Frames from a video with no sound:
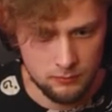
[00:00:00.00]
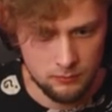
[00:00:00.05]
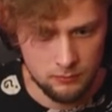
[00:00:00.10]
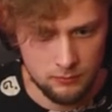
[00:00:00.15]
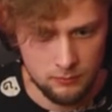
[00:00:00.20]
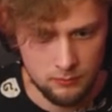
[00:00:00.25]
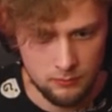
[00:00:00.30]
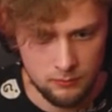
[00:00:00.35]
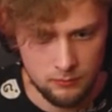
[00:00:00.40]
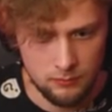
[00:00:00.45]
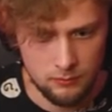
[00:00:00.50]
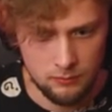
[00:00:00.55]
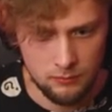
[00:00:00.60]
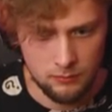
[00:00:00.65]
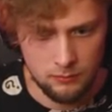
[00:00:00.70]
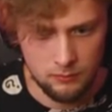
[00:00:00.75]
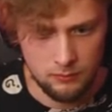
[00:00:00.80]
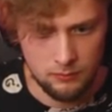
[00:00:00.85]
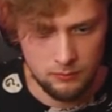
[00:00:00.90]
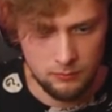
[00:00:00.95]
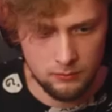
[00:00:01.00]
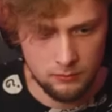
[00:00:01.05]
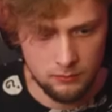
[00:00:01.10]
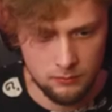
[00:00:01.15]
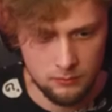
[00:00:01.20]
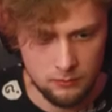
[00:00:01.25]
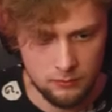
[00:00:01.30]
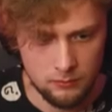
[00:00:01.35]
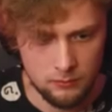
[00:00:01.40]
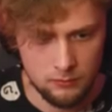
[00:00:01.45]

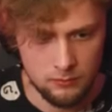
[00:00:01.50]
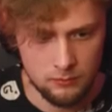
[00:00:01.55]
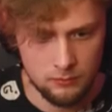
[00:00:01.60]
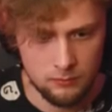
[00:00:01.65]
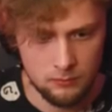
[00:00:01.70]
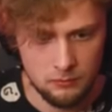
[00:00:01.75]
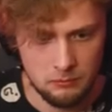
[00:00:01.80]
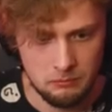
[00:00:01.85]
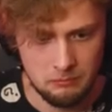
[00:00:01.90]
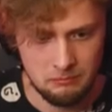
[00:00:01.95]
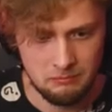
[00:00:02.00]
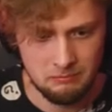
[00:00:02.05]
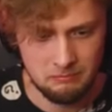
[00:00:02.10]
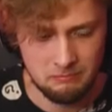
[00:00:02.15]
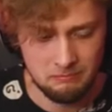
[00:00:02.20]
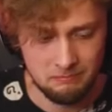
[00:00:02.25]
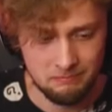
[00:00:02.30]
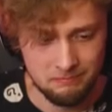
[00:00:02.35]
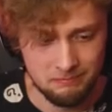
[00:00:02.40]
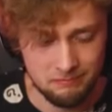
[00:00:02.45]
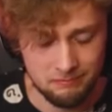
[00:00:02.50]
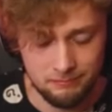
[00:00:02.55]
[no speech]